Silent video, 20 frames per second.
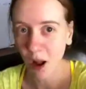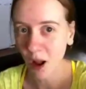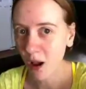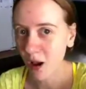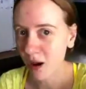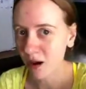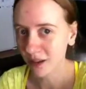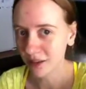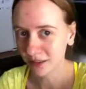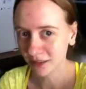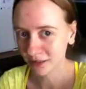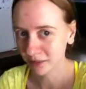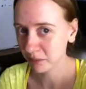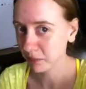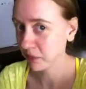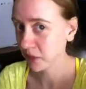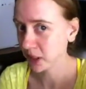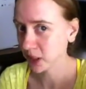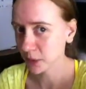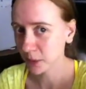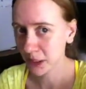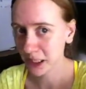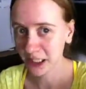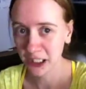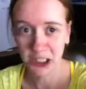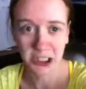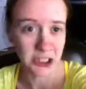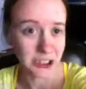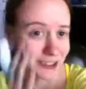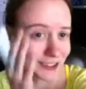Oh, much
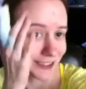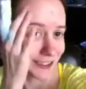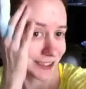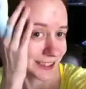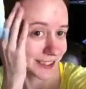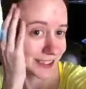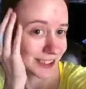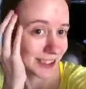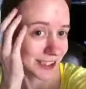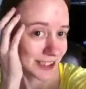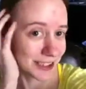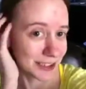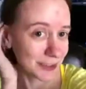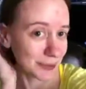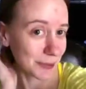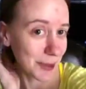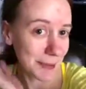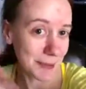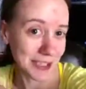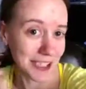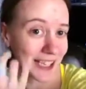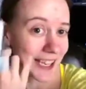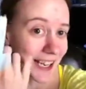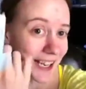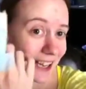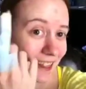better. Oh, that looks fabulous.